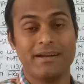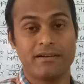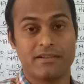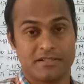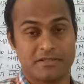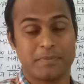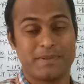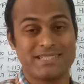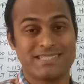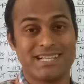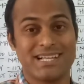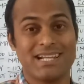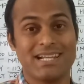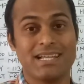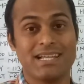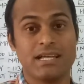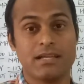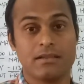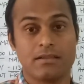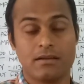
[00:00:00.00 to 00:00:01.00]

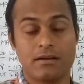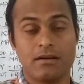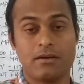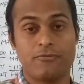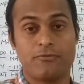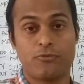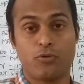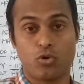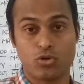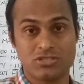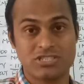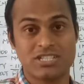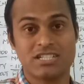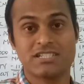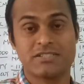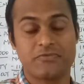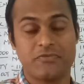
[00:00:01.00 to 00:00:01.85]
especially the forces,